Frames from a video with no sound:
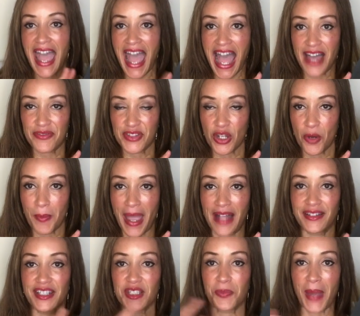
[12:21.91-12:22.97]
have the
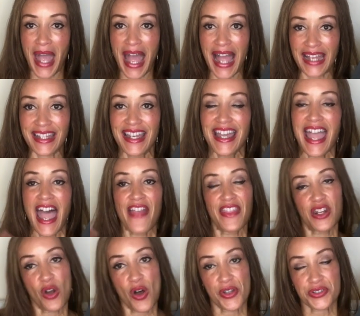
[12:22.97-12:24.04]
O'Malley's back, and
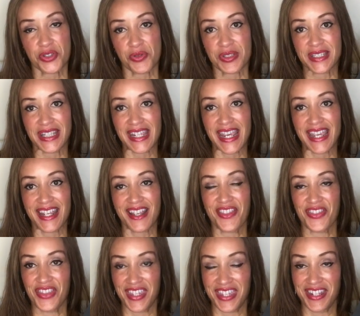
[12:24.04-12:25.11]
then also seeing
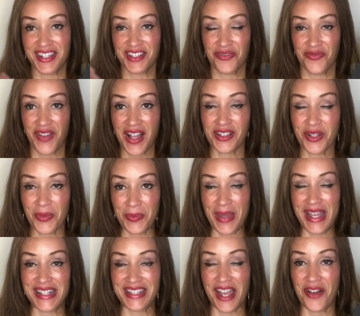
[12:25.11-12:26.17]
the
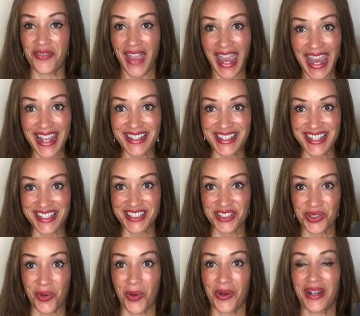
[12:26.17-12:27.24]
development of Haley's
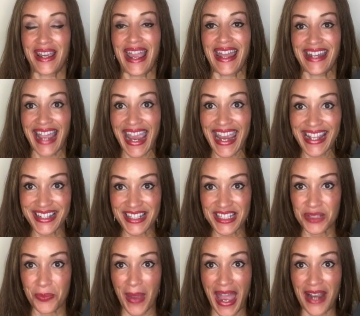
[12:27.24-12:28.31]
story and Haley's
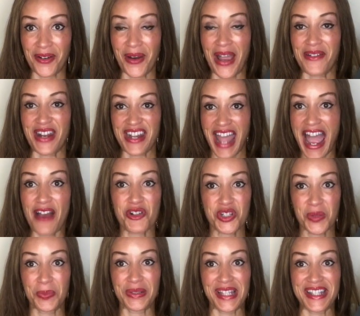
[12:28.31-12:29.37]
background and how she
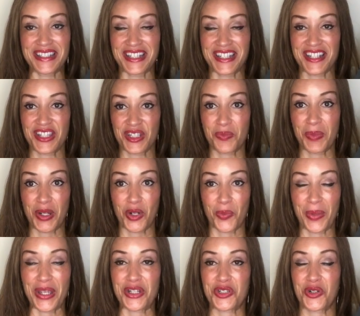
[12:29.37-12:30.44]
plays into this bigger
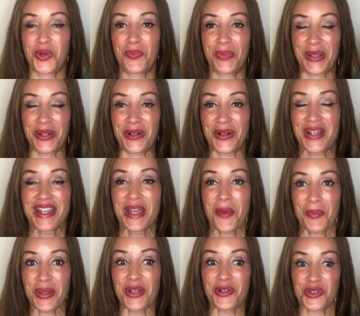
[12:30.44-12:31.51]
picture and bigger,
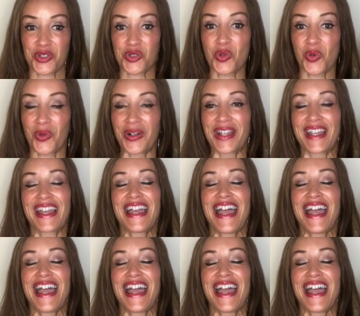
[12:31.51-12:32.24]
bigger story.